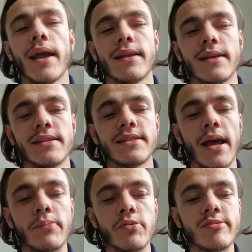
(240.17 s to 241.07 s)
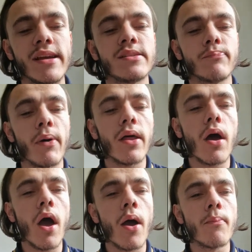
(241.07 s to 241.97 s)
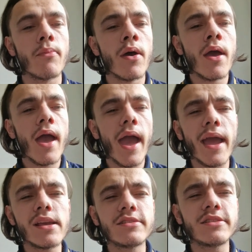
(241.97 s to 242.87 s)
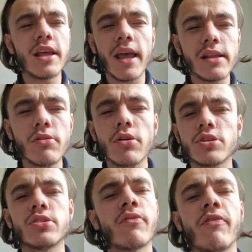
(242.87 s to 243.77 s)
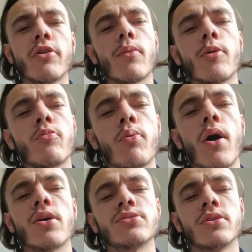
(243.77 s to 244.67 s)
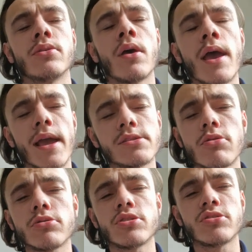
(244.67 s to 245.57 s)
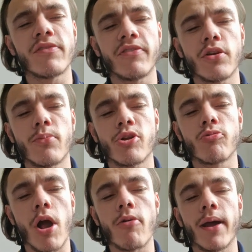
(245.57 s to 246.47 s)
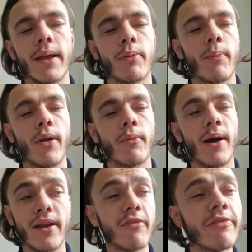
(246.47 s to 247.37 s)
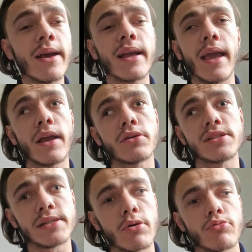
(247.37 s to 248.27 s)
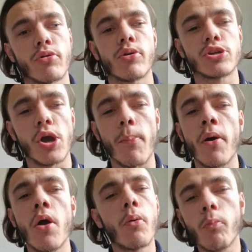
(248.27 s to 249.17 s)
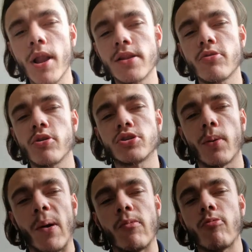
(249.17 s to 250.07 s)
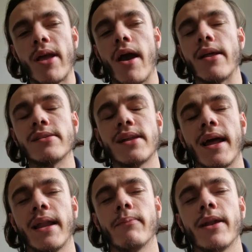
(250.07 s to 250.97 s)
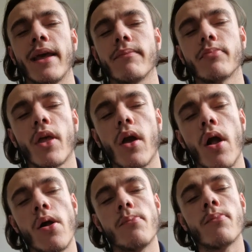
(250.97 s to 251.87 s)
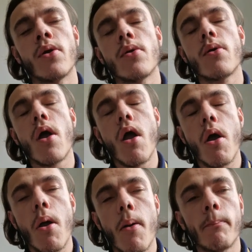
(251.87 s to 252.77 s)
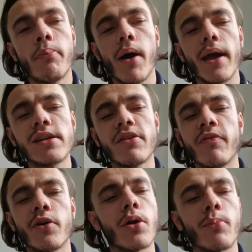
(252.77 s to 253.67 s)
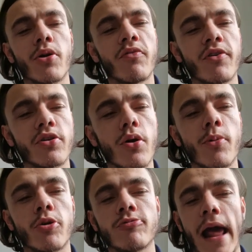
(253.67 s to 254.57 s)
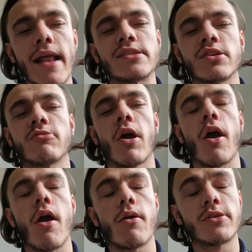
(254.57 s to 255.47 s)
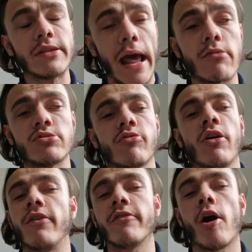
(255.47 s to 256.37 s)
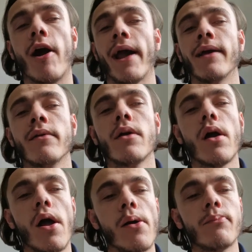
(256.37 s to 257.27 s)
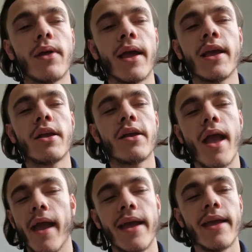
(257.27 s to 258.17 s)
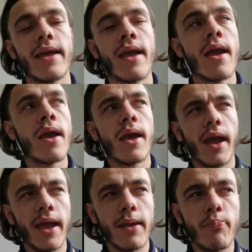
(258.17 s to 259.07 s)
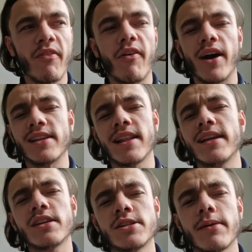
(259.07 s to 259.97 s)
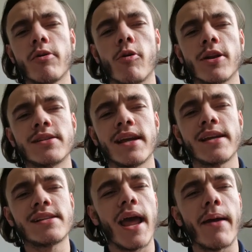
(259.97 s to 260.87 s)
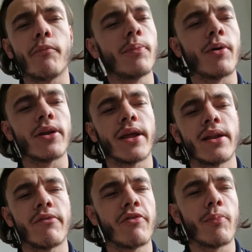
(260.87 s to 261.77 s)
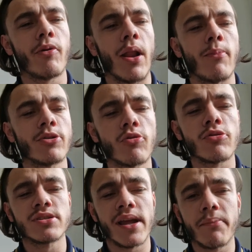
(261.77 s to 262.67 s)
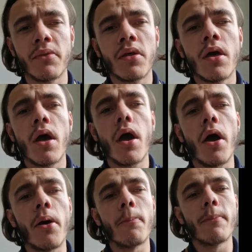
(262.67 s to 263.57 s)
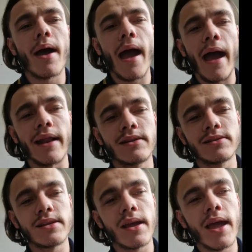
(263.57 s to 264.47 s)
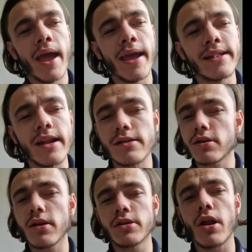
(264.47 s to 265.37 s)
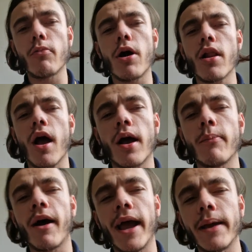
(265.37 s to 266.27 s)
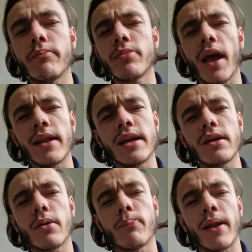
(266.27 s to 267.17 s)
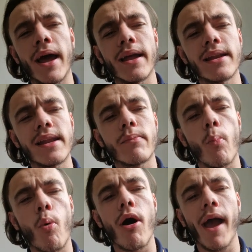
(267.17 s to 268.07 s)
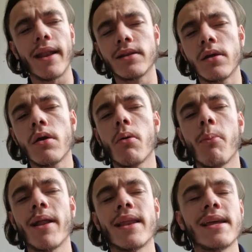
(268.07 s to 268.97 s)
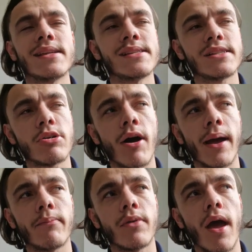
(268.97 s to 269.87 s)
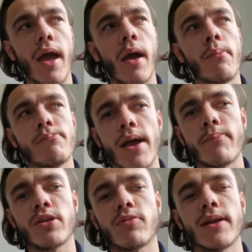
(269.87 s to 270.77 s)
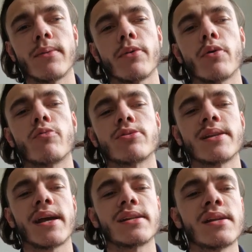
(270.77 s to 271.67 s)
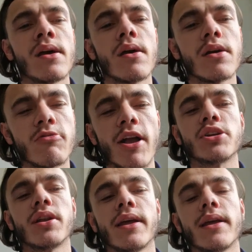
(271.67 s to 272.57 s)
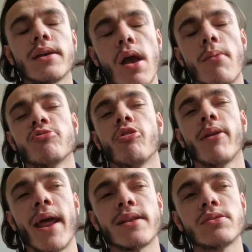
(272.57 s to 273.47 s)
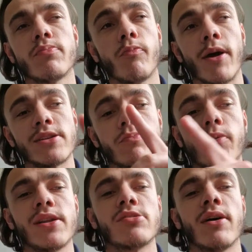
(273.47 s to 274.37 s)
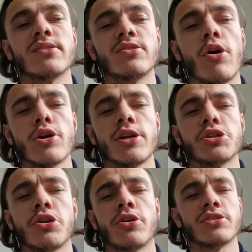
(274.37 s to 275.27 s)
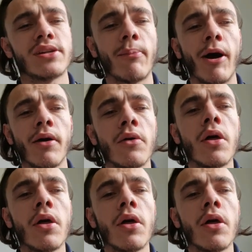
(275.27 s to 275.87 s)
in his debut season. But he's not just a phenomenal person, he's not just a phenomenal goalkeeper, by the way, and I think he could still do a job. Will he do a job? I will get into that in a minute. But he's a phenomenal down to earth guy. He provides leadership qualities. Everybody in the football club adores him, and he didn't, you know what I like about him? He didn't complain, he didn't whine when his time in between the Millwall sticks gradually come to an end when we signed Sarkic last summer.